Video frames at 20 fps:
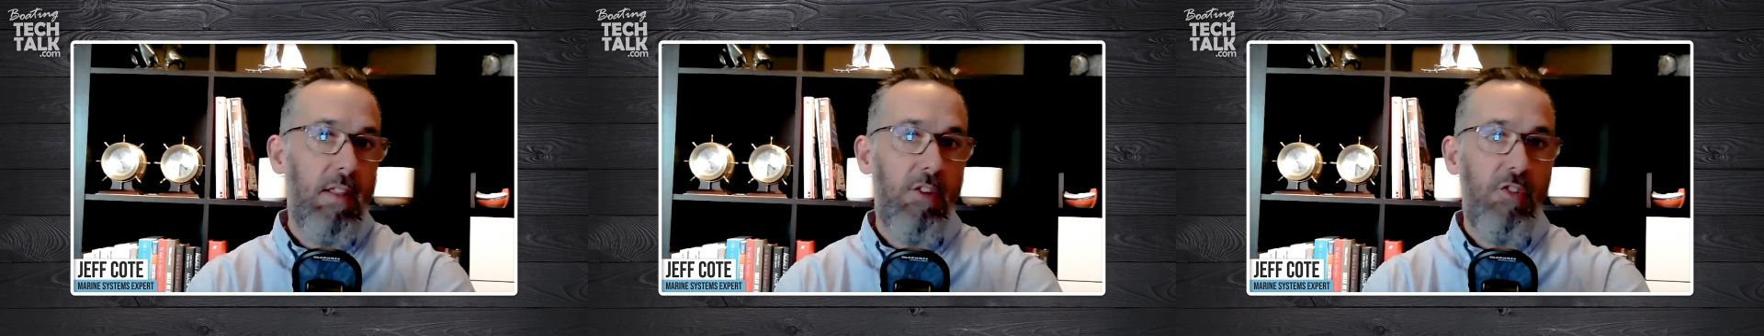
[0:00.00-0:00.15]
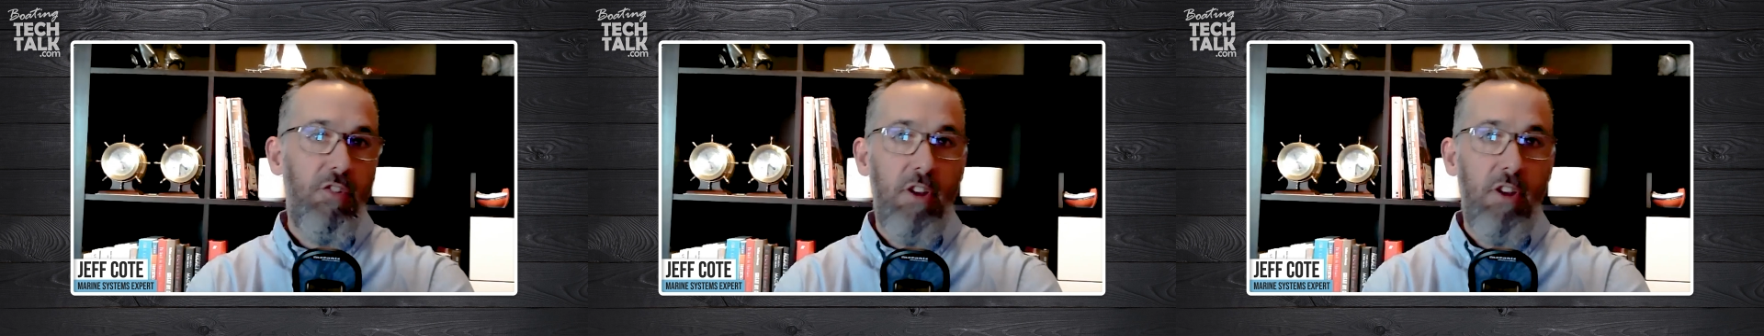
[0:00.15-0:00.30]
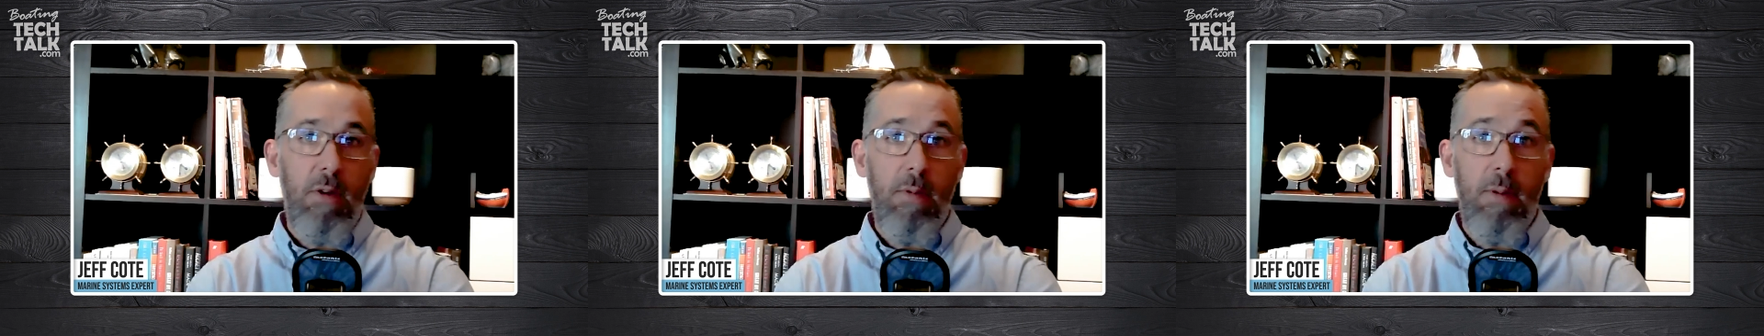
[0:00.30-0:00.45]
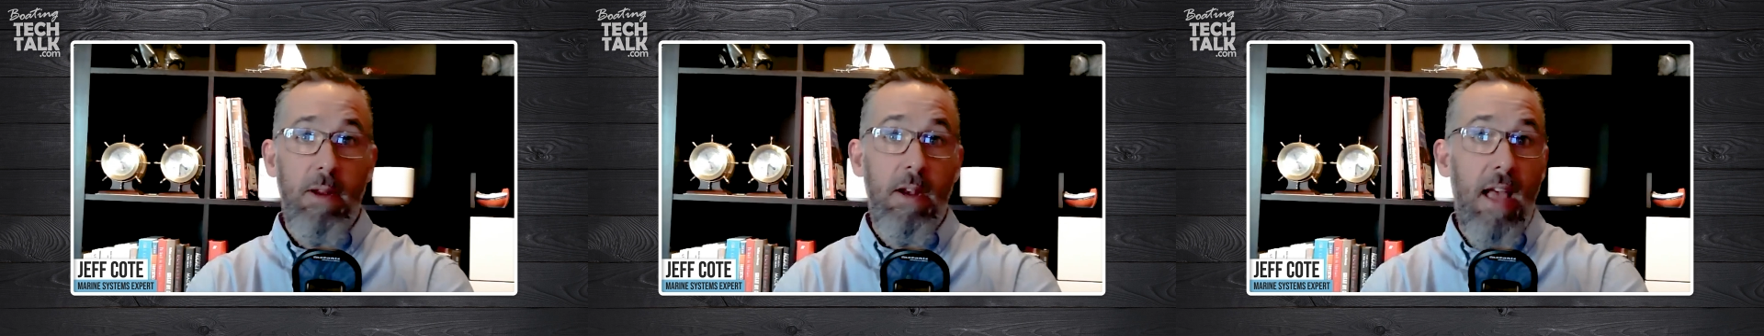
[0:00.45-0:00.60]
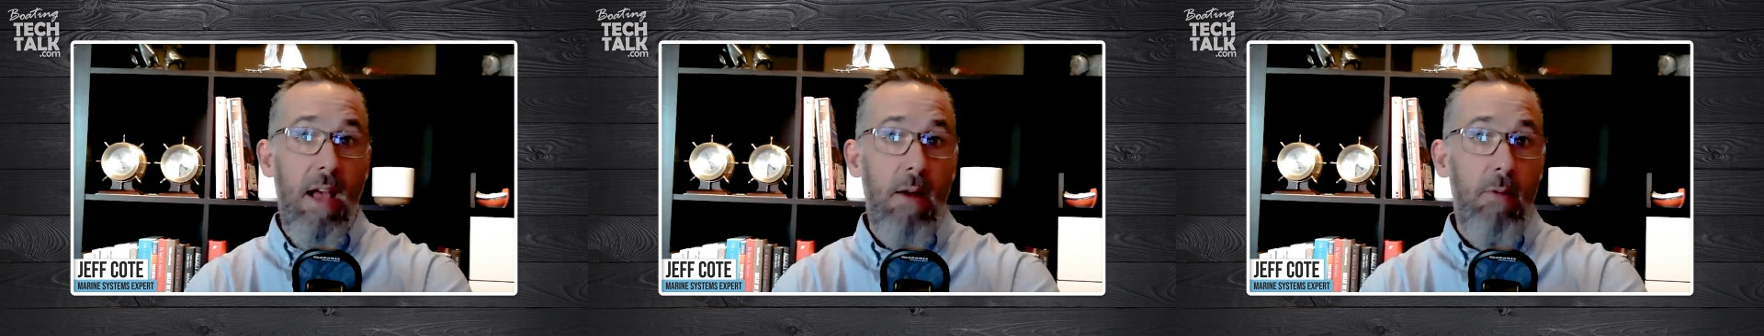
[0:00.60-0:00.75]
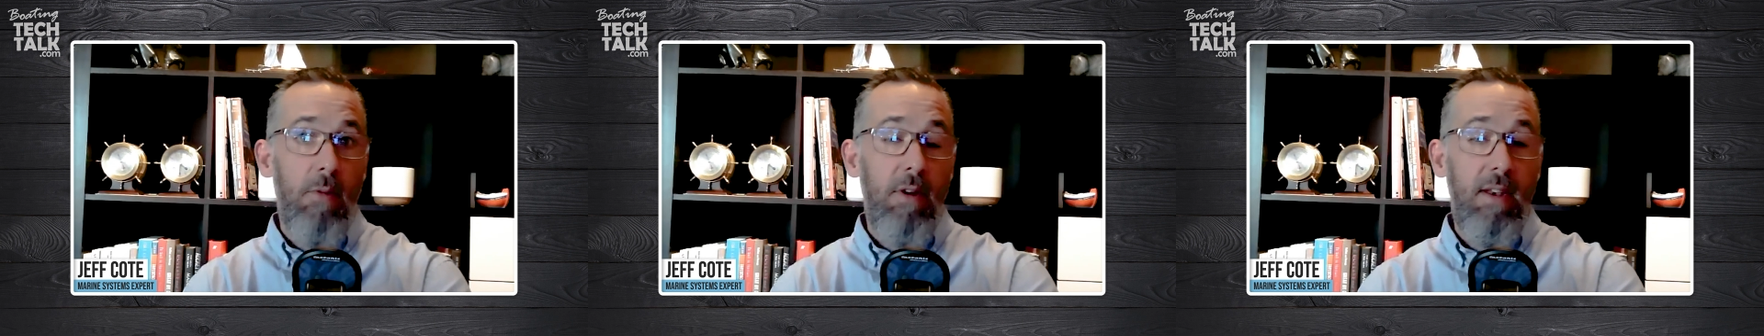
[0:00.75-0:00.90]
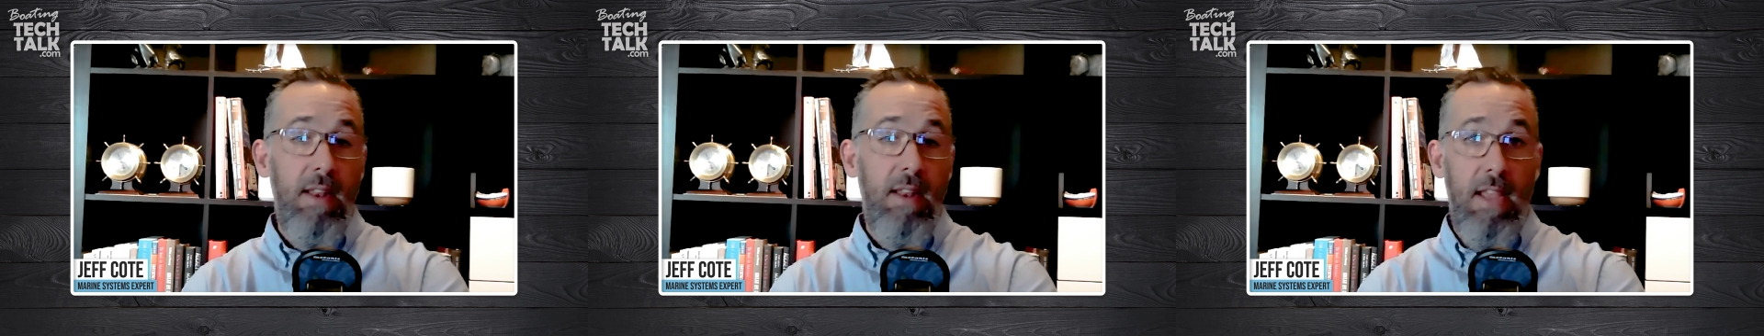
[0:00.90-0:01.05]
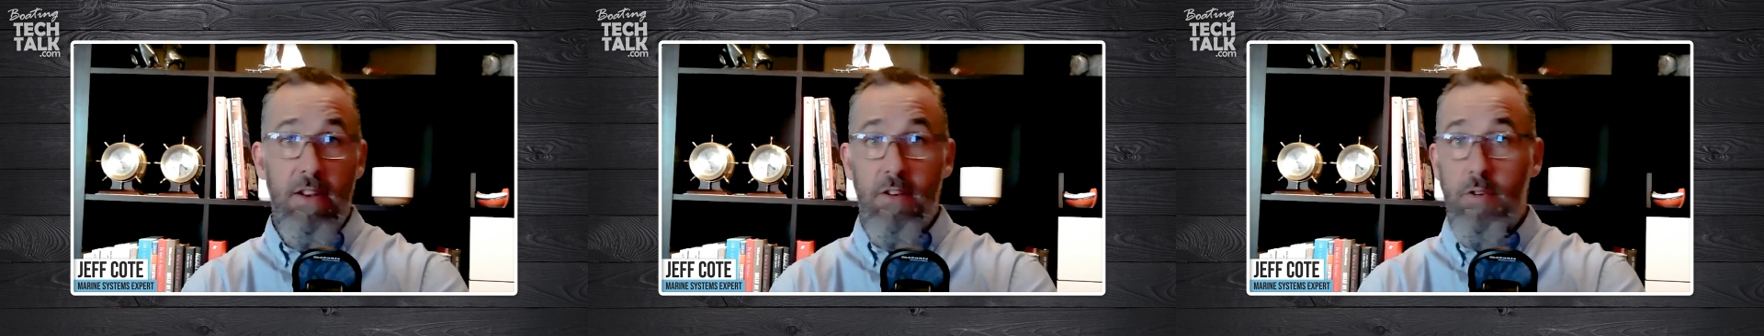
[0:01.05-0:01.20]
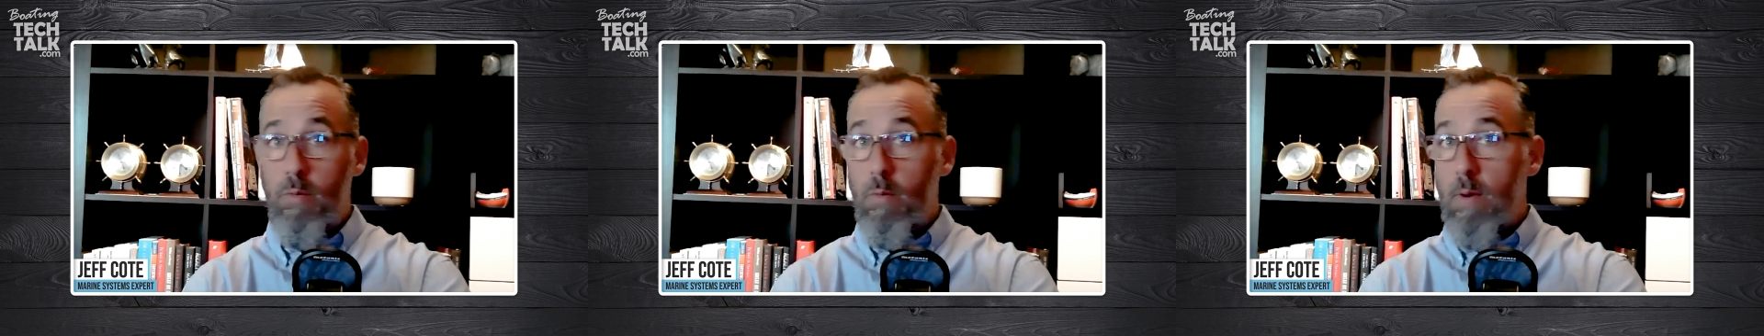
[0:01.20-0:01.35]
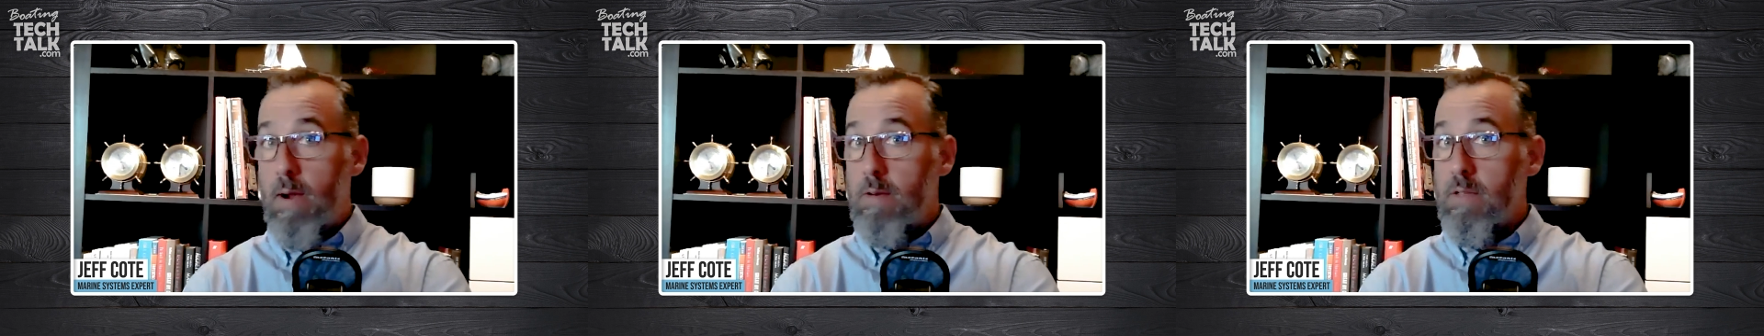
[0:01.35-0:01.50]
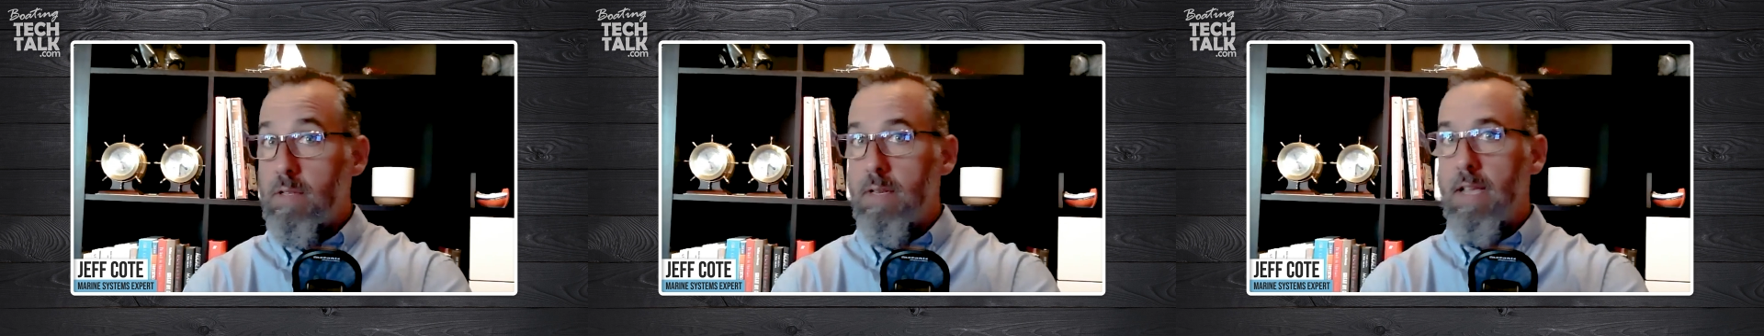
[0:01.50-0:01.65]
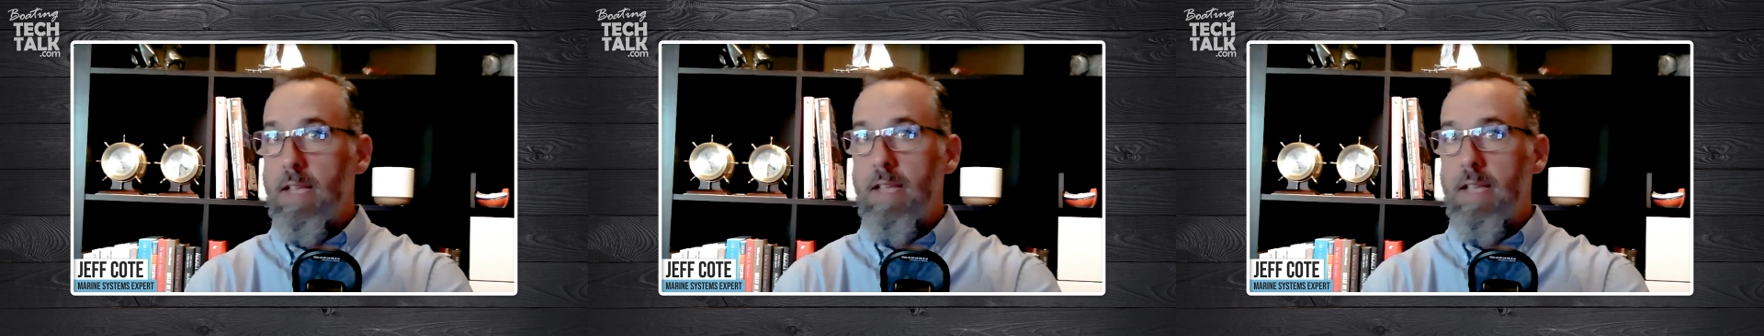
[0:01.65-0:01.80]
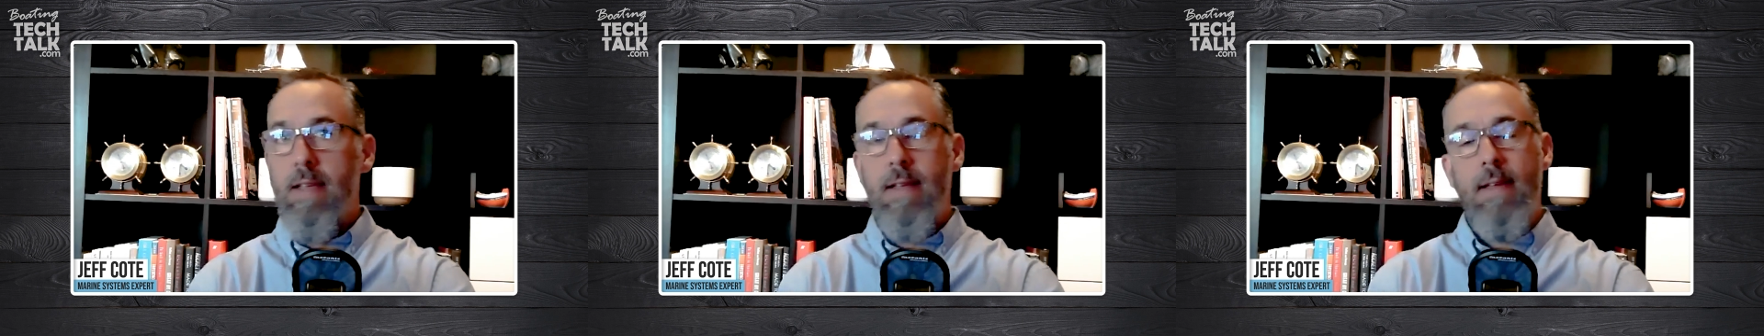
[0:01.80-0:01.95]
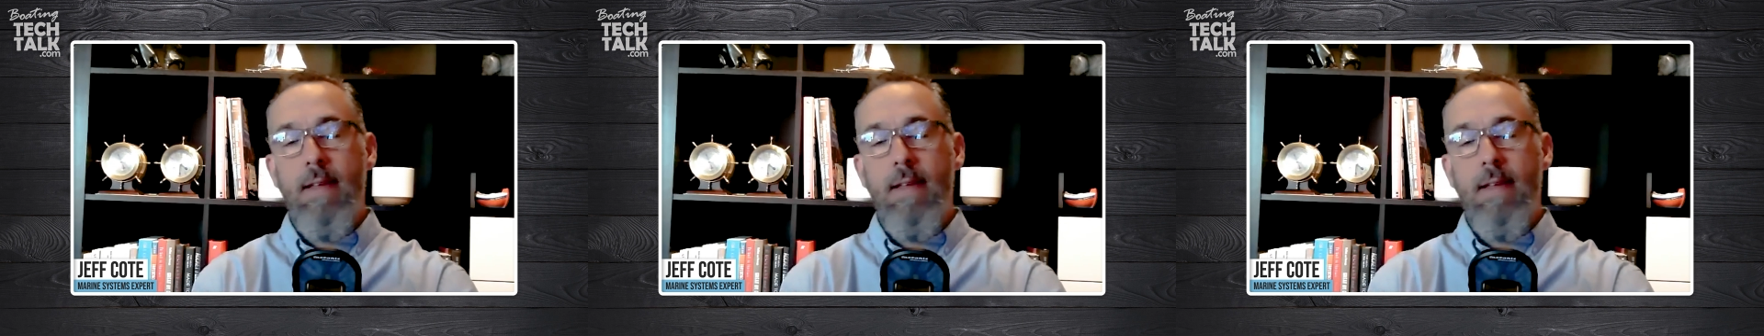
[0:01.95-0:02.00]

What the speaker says: the generator an hour a day, 2 hours a day.